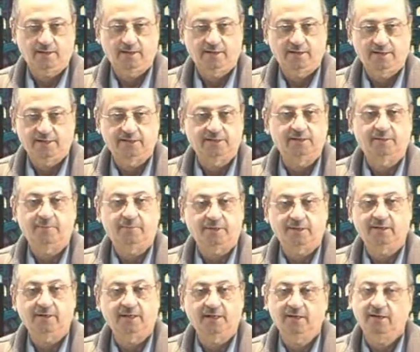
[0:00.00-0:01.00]
In the
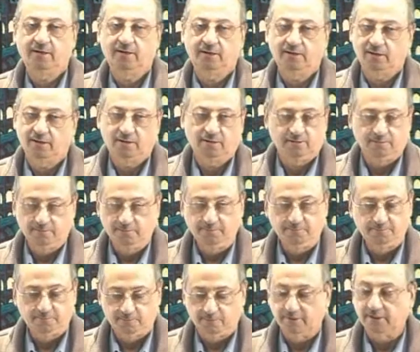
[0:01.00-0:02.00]
beginning,
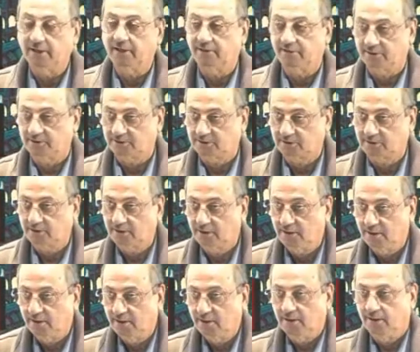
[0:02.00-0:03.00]
it is
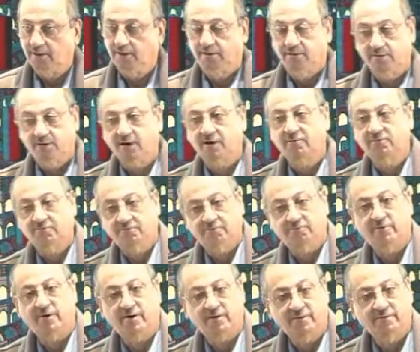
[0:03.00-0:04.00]
not
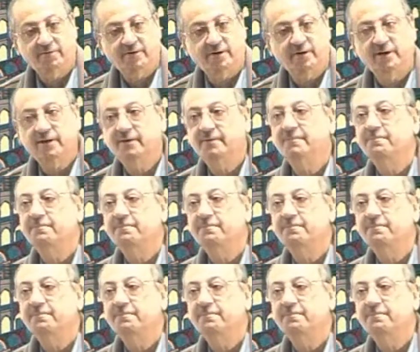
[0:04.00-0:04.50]
very,